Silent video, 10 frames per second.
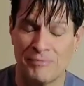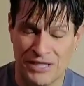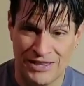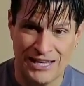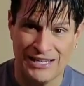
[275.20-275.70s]

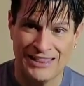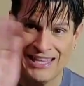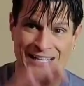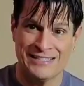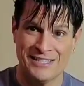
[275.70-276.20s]
midnight
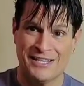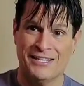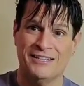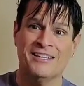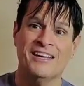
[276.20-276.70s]
that
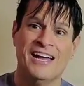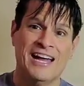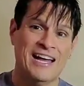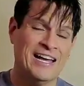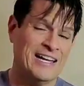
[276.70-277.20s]
day,
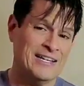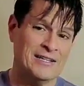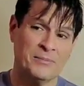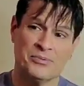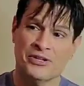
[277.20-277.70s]

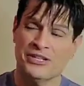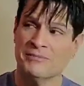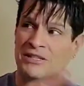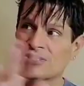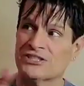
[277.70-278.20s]
and pretty
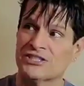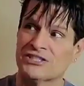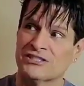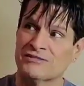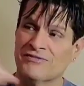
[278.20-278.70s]
much
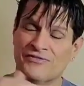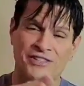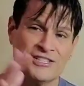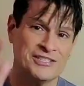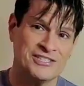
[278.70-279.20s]
didn't
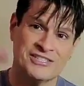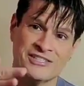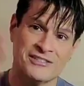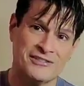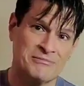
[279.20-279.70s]
finish
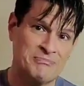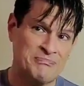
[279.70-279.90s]
till